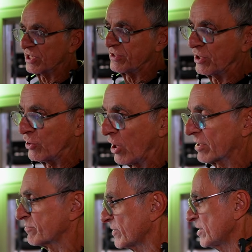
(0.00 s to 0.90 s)
I did
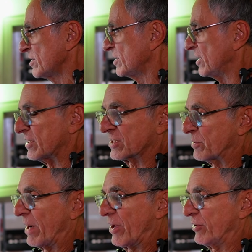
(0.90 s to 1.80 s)
not. It
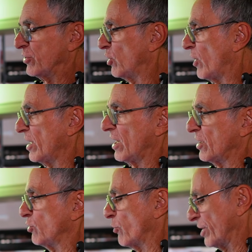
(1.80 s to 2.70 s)
doesn't matter, you know, I
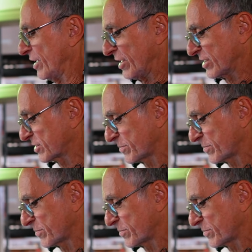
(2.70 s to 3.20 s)
know when it leaks.